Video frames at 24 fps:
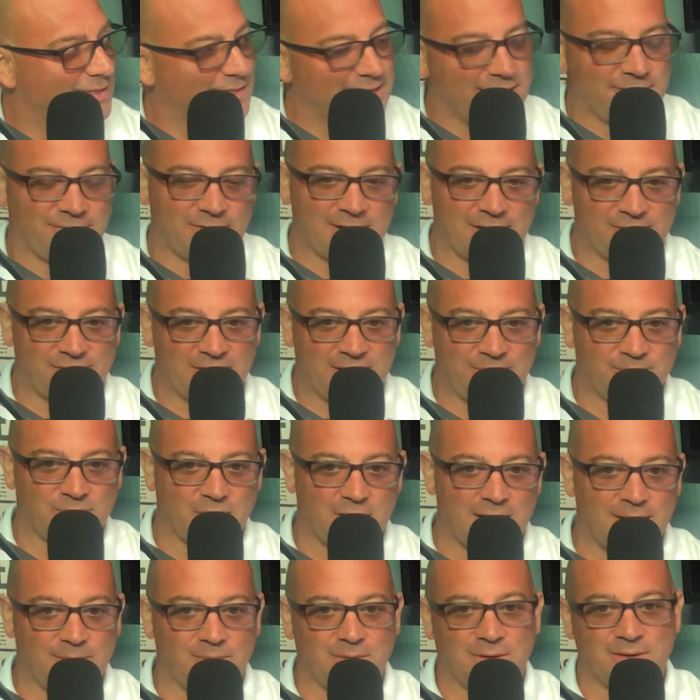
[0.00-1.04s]
here if you have any
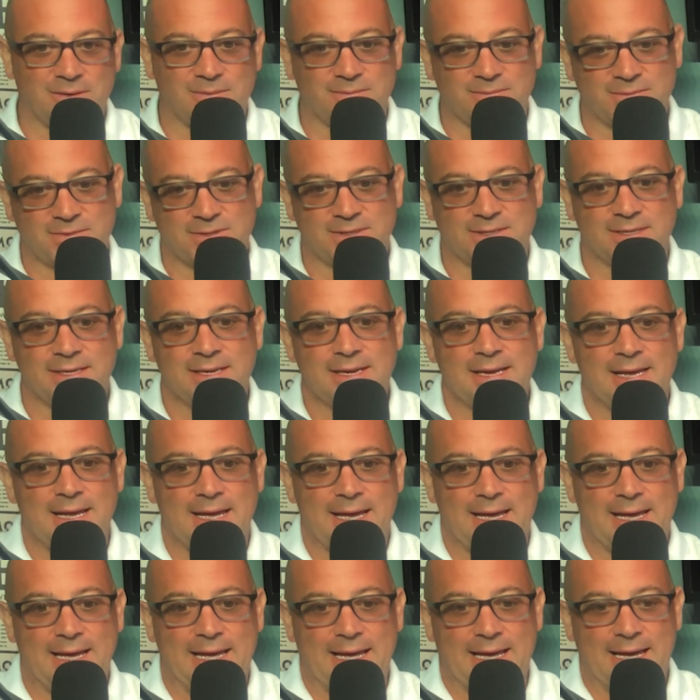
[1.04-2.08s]
problems.
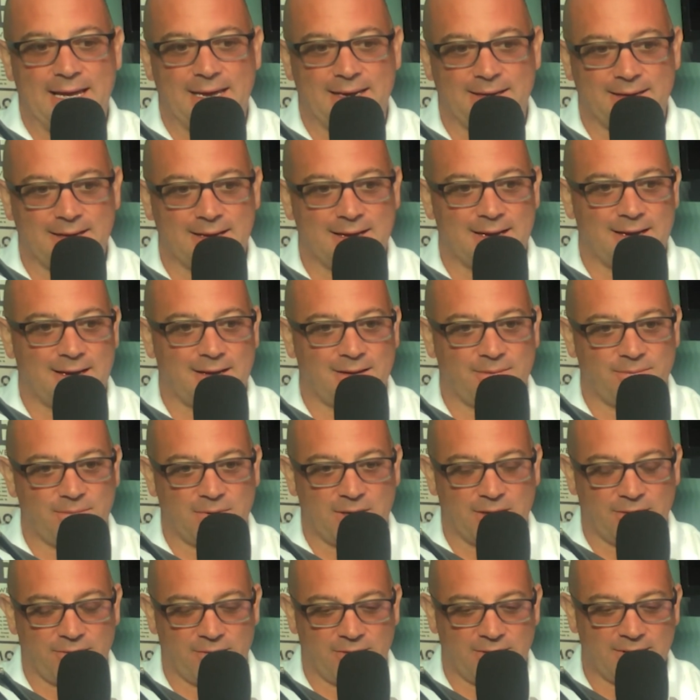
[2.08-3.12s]
And,
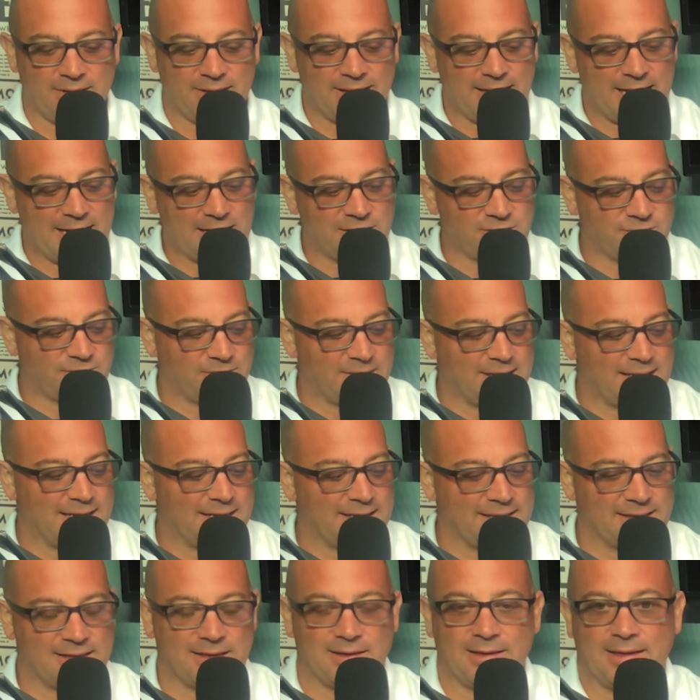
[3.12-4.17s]
you can engage with it
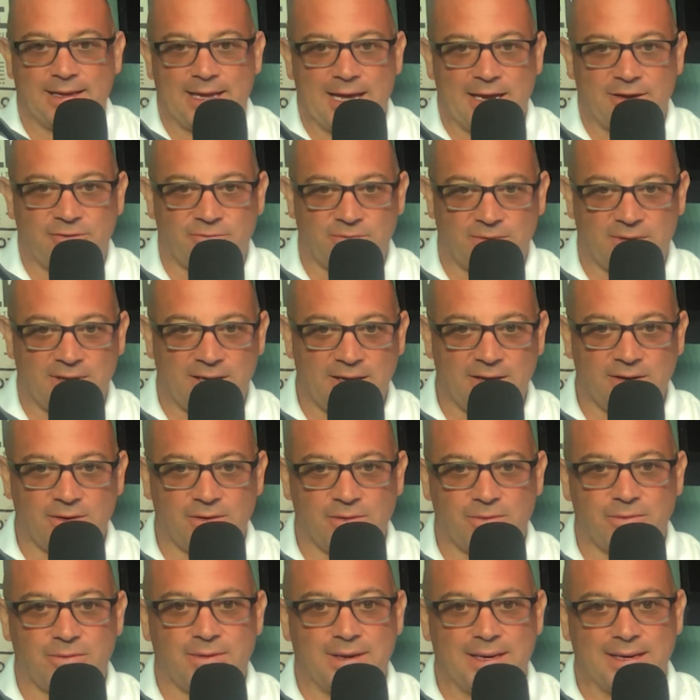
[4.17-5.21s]
and they'll engage with
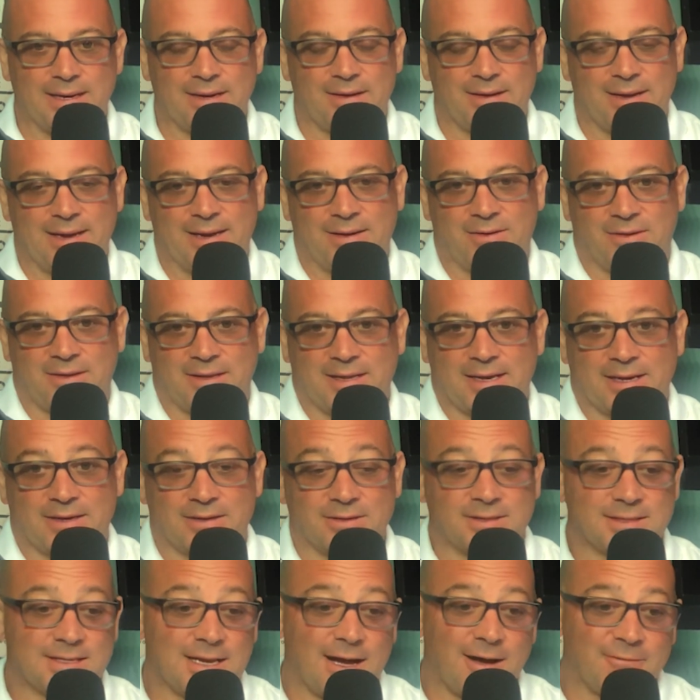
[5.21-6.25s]
you and all that
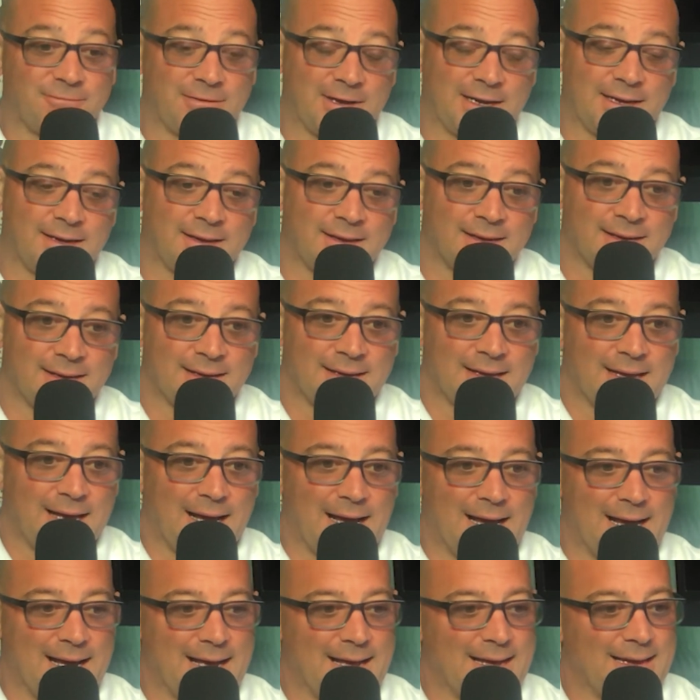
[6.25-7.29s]
good stuff. And
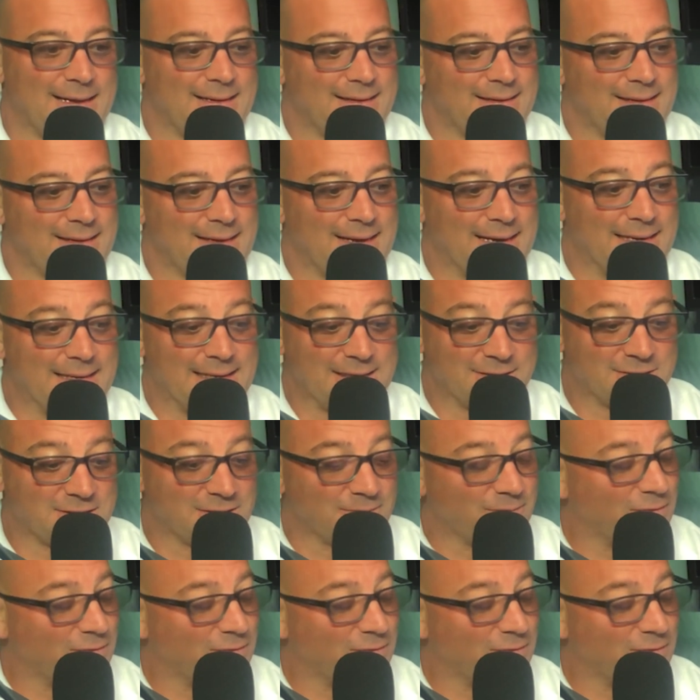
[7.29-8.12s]
there's some